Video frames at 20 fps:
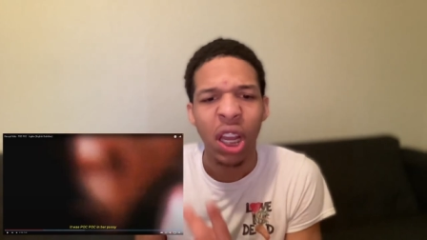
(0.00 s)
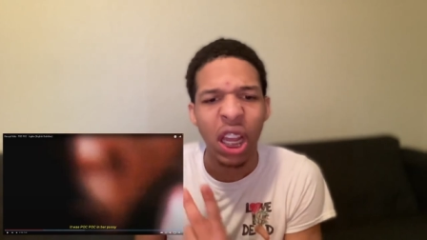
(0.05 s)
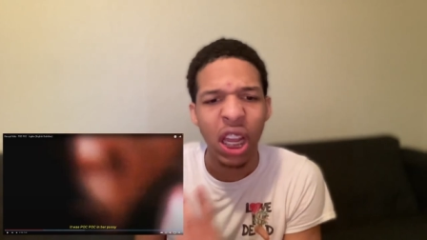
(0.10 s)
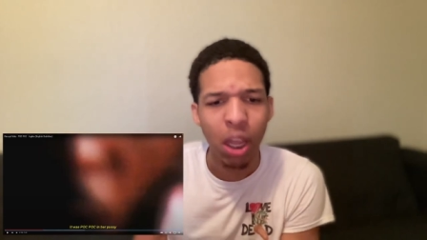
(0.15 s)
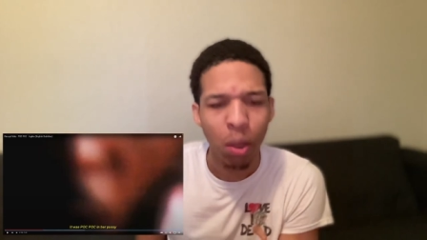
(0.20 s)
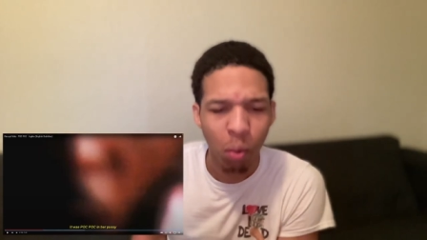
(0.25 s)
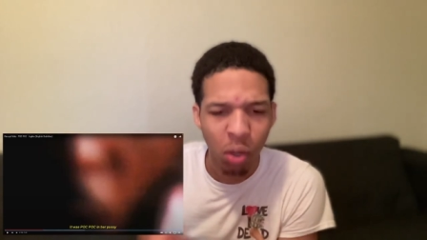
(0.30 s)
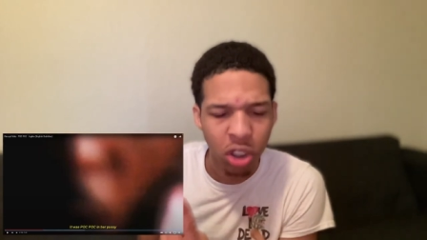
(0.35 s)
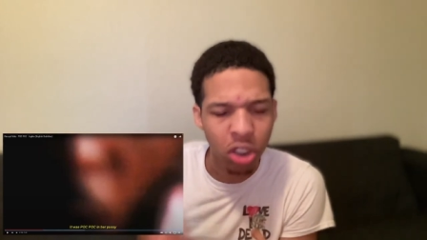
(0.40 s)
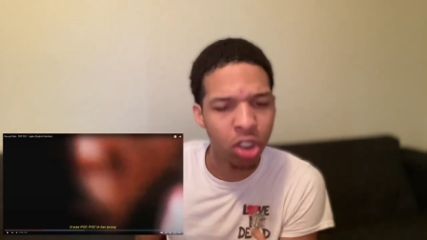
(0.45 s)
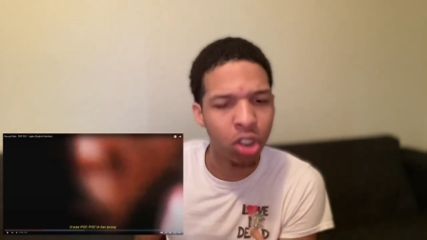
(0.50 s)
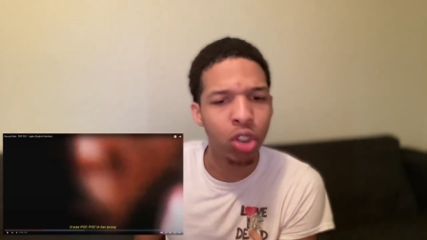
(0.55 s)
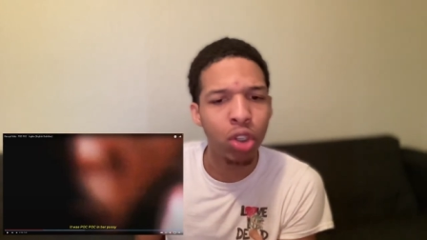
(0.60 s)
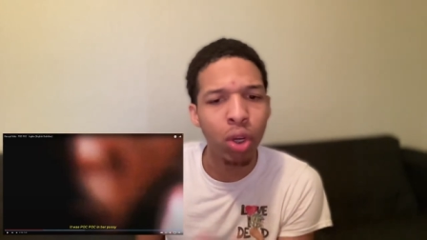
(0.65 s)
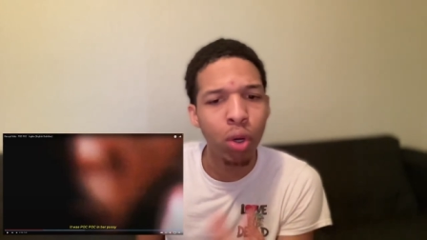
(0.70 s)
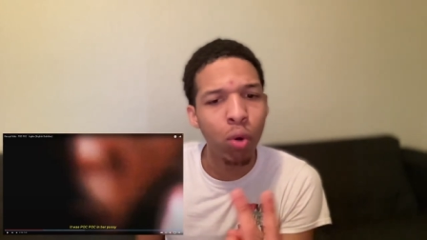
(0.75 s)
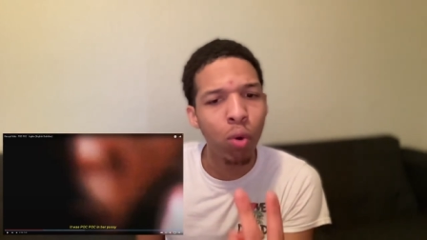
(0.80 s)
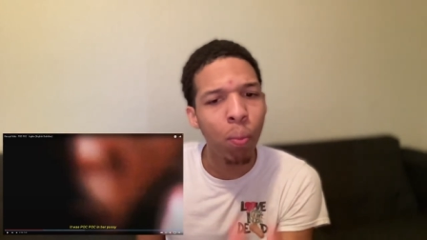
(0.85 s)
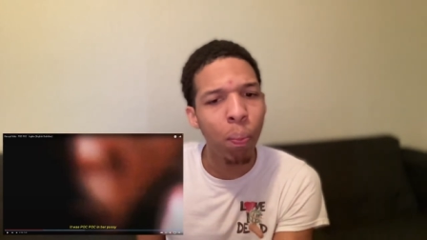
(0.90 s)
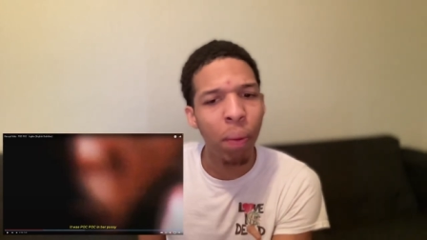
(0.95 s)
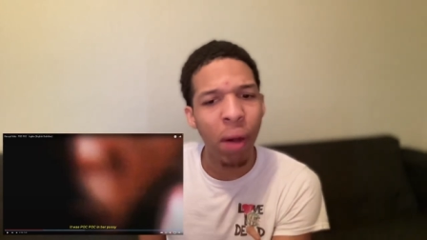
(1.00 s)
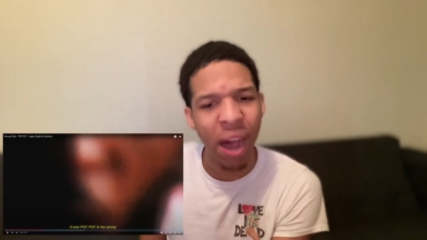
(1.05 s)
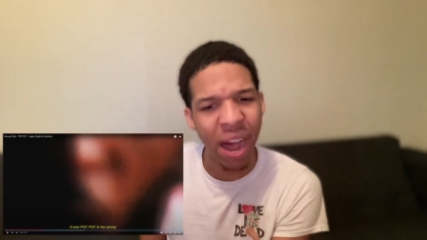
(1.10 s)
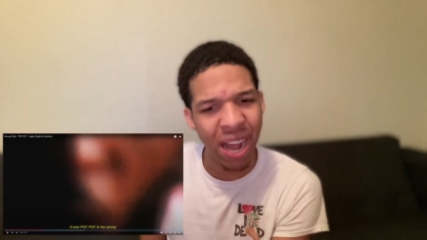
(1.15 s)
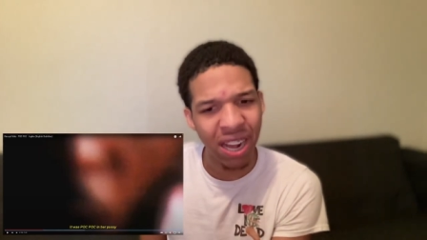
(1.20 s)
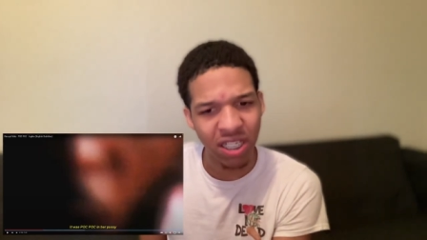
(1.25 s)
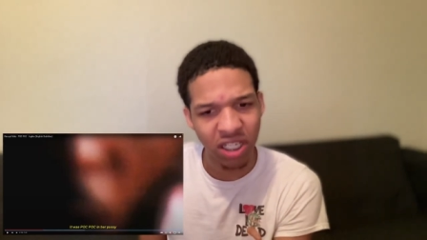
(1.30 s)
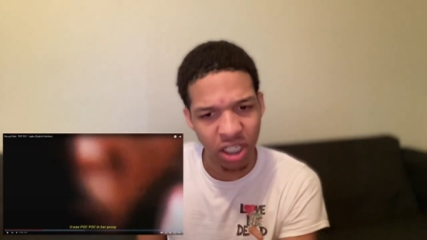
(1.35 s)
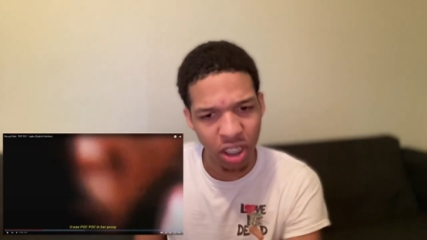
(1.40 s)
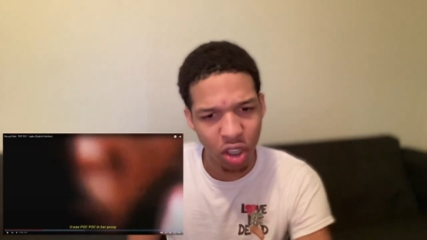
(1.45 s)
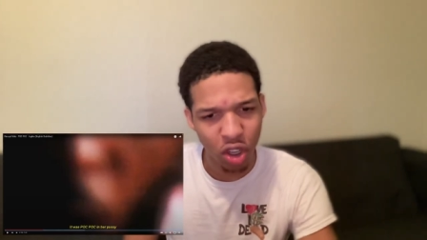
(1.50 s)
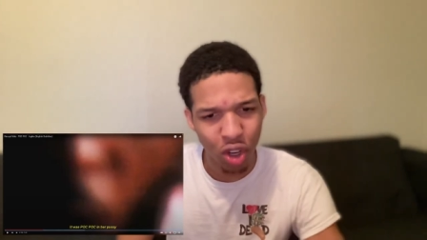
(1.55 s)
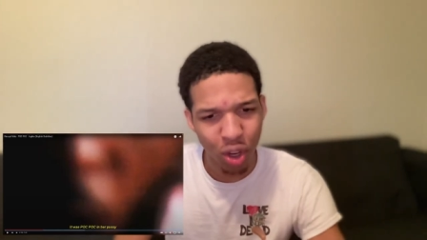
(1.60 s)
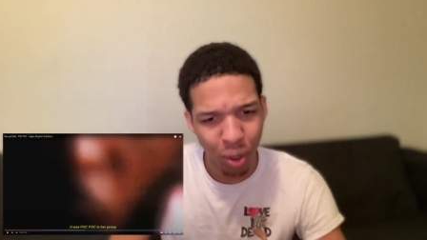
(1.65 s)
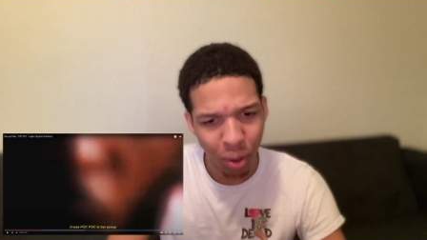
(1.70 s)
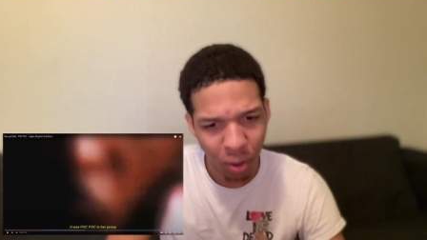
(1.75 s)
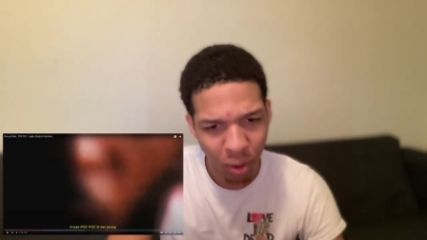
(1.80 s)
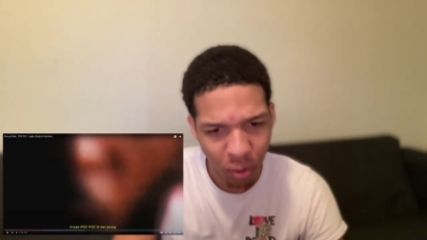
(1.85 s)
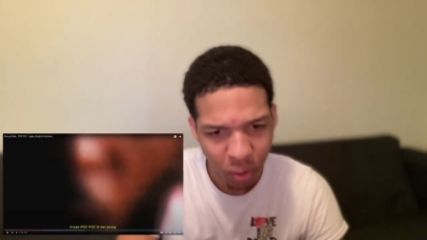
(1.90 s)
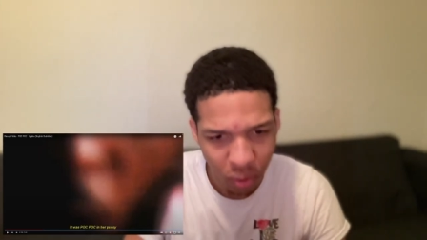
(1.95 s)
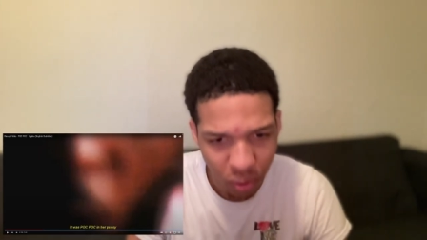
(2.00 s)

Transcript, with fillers: It was two pops in her.